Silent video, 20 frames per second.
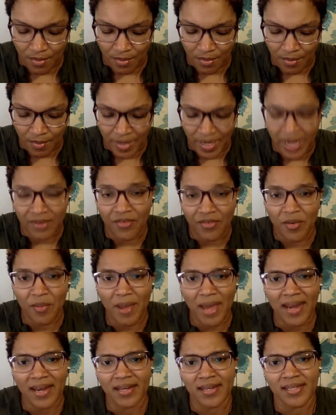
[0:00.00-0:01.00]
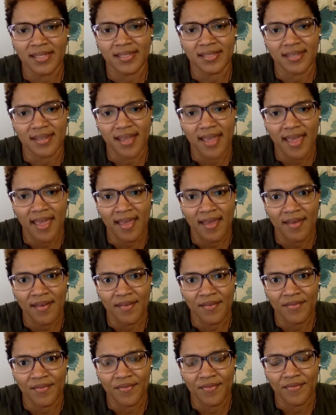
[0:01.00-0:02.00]
But everybody doesn't
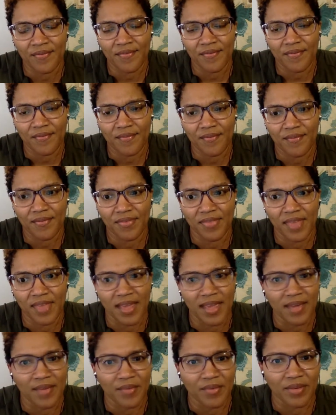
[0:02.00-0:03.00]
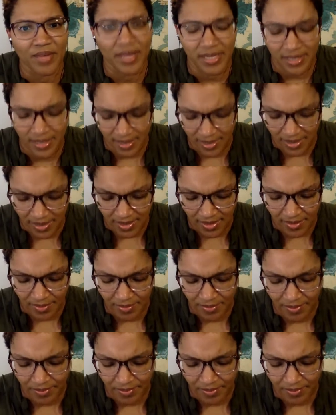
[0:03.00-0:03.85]
have that relationship.